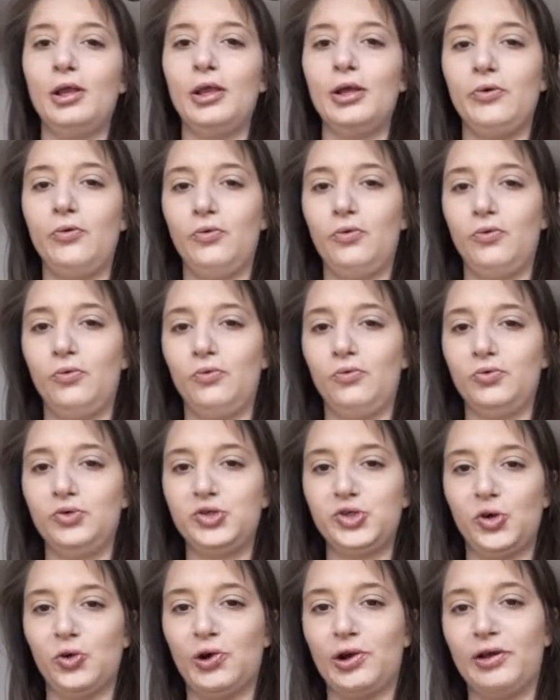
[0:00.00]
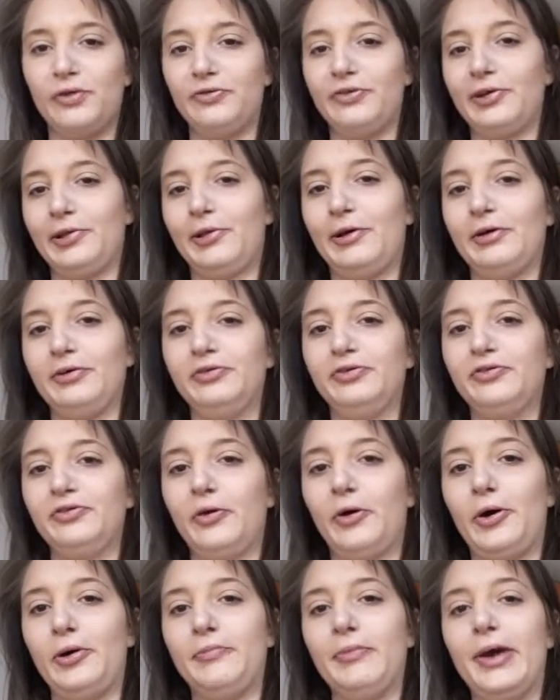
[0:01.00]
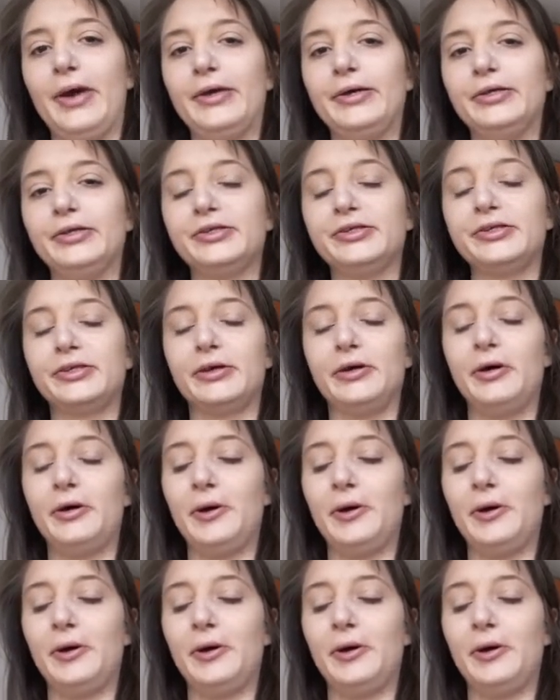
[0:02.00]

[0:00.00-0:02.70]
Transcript: little chocolate delights that I made,